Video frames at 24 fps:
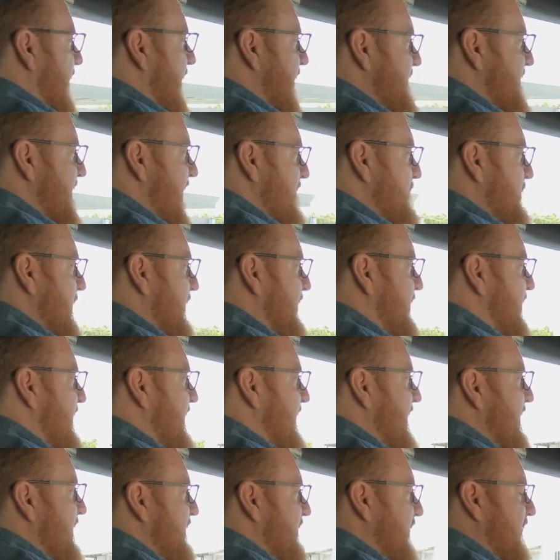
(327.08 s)
and that means the
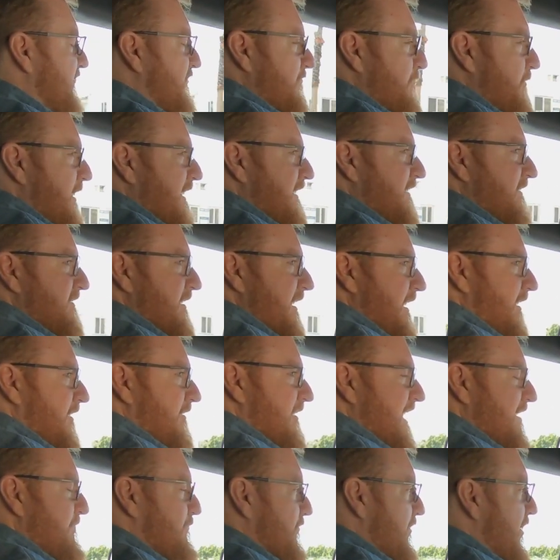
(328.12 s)
easiest way to tell
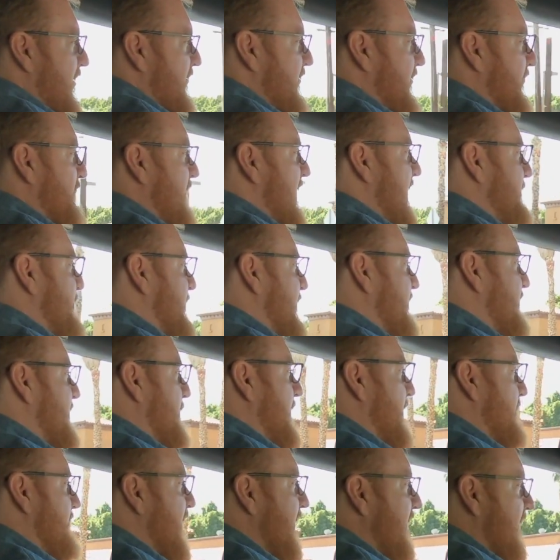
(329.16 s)
a Bronco Raptor from
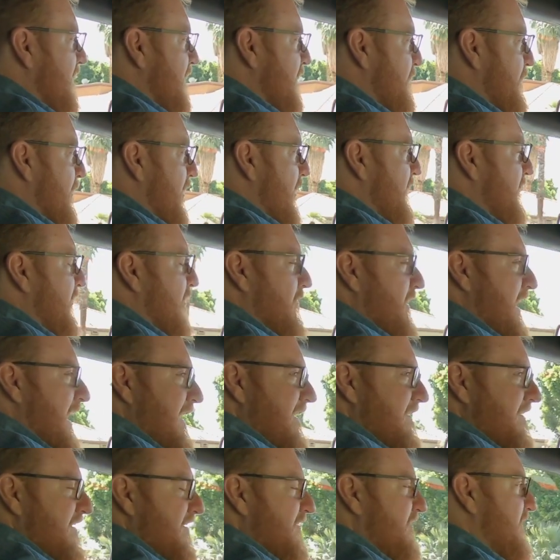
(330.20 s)
a regular Bronco at
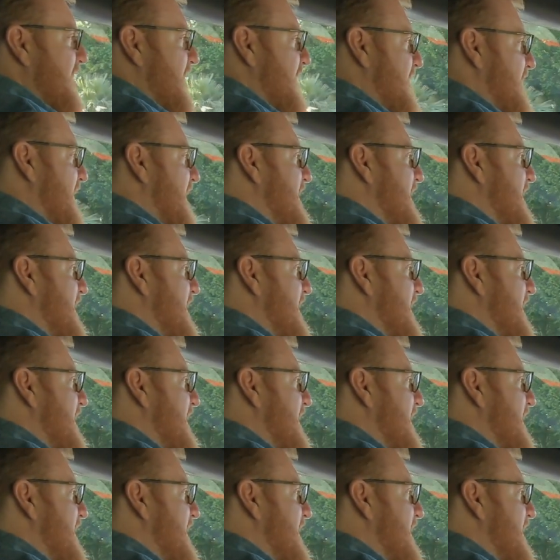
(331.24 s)
a distance